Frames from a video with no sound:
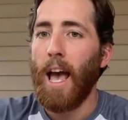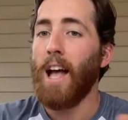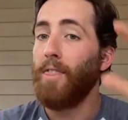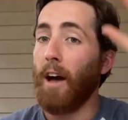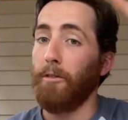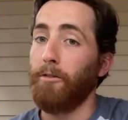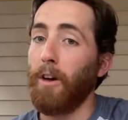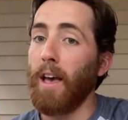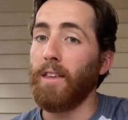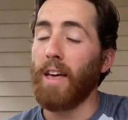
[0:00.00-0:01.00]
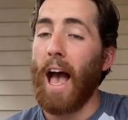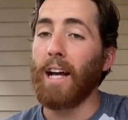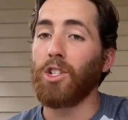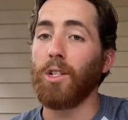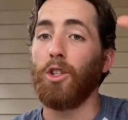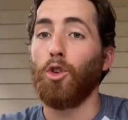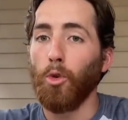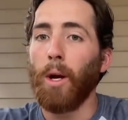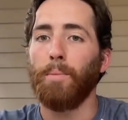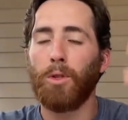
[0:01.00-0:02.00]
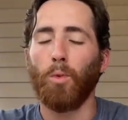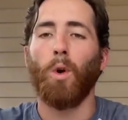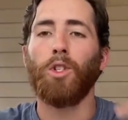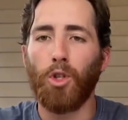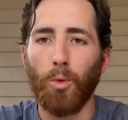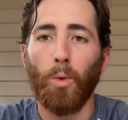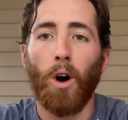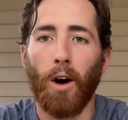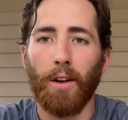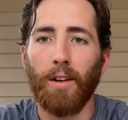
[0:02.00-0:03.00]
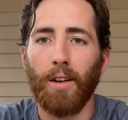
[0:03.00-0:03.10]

And that faith actually grips what you want,